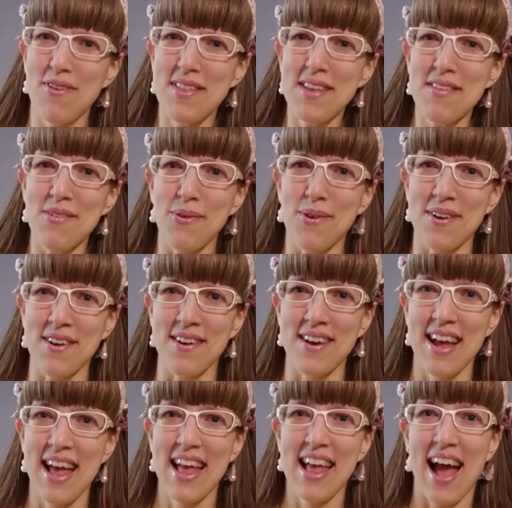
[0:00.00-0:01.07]
For this
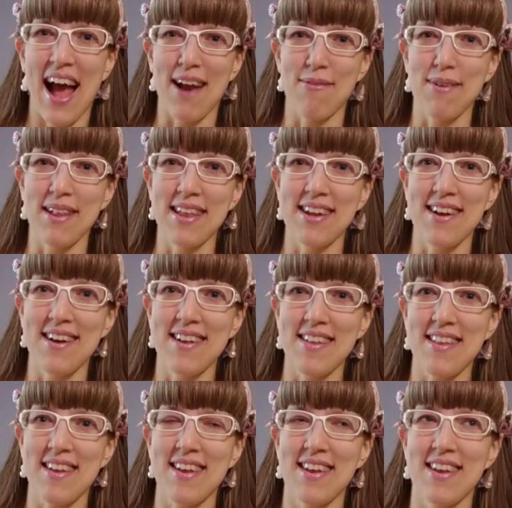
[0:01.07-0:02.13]
order, I really
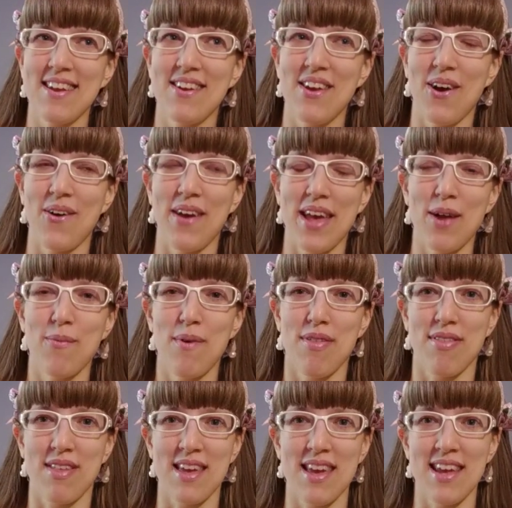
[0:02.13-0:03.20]
got hit
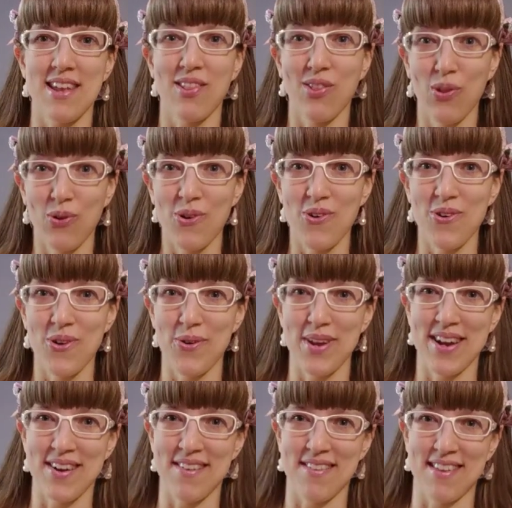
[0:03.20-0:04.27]
with the Lunar New
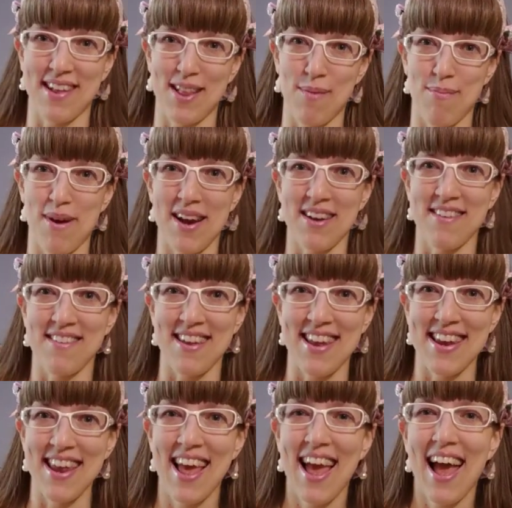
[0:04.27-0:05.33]
Year's
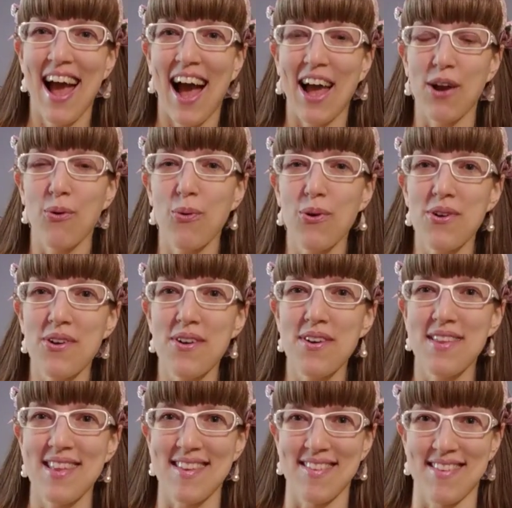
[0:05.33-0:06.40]
celebration. I
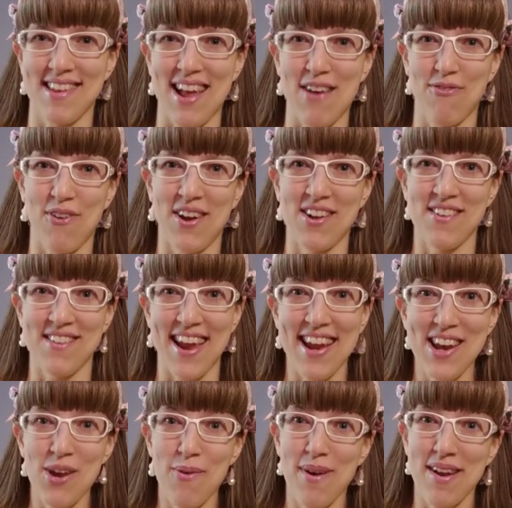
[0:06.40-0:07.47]
ordered this stuff on
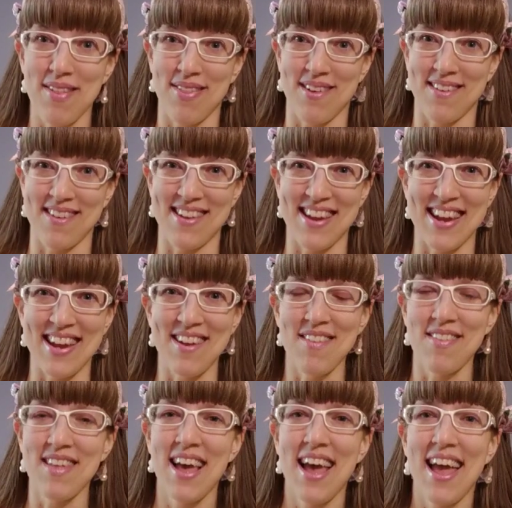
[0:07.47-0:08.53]
January 13th,